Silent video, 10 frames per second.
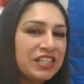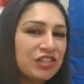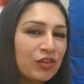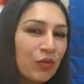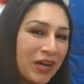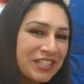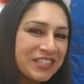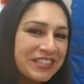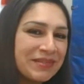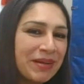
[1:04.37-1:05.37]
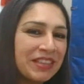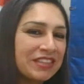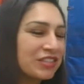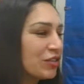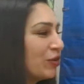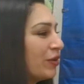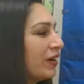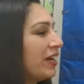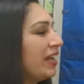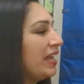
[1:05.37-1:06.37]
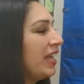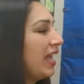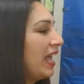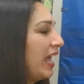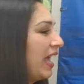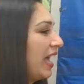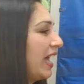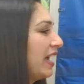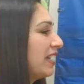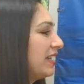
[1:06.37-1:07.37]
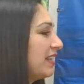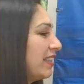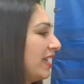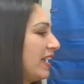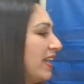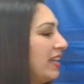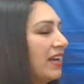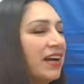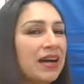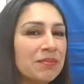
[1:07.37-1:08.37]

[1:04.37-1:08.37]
the teacher questions about the story, and they